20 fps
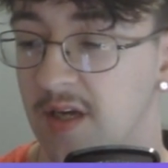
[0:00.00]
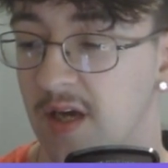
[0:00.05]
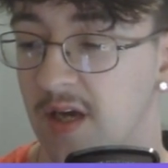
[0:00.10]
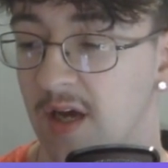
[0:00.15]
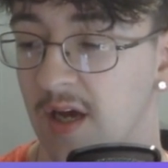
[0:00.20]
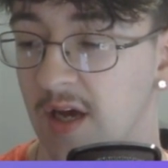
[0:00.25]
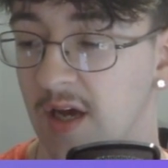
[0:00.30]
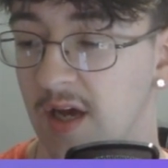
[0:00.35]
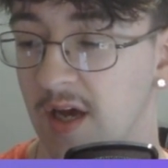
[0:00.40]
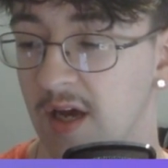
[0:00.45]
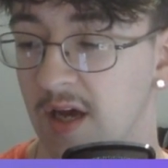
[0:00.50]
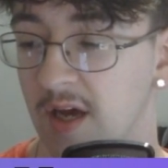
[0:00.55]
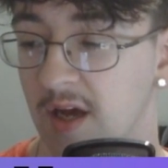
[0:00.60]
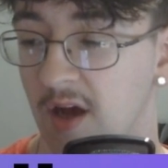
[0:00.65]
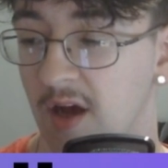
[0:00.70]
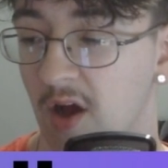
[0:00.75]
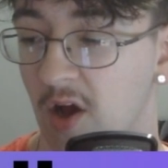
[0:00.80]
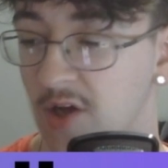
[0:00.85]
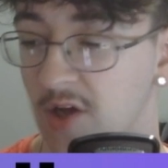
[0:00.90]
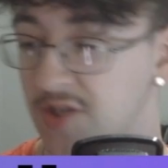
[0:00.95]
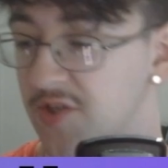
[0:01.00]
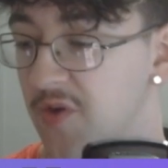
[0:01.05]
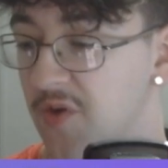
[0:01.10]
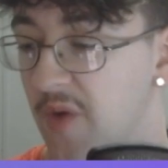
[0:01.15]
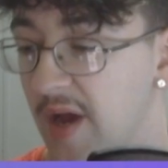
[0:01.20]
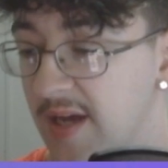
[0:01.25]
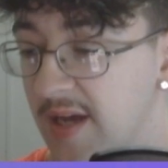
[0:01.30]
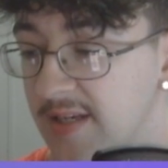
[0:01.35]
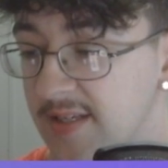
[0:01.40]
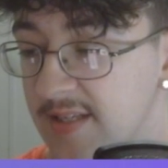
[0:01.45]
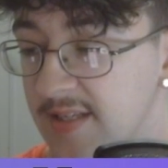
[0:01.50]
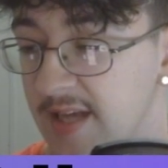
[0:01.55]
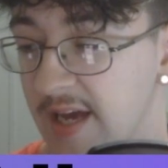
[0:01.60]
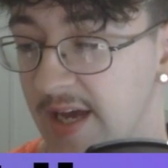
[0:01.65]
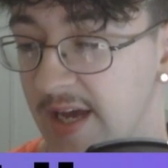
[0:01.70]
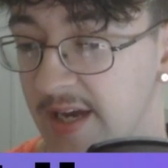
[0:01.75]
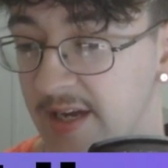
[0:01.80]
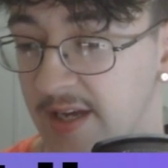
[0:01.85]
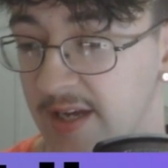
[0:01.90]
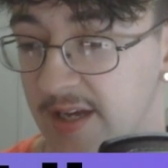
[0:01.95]
Also has
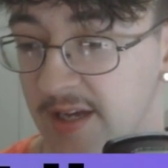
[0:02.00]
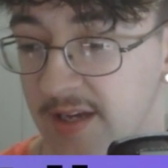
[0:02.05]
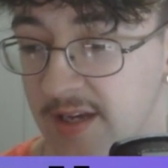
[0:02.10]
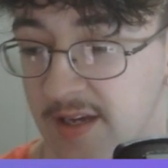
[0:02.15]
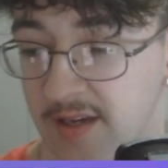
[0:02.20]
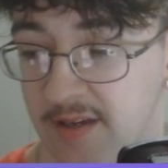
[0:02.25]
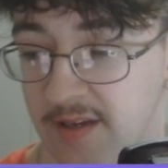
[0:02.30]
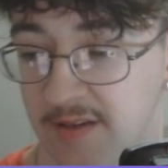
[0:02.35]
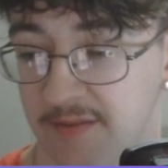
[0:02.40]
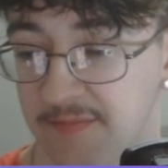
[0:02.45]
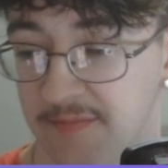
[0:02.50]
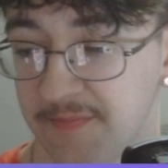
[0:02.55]
that I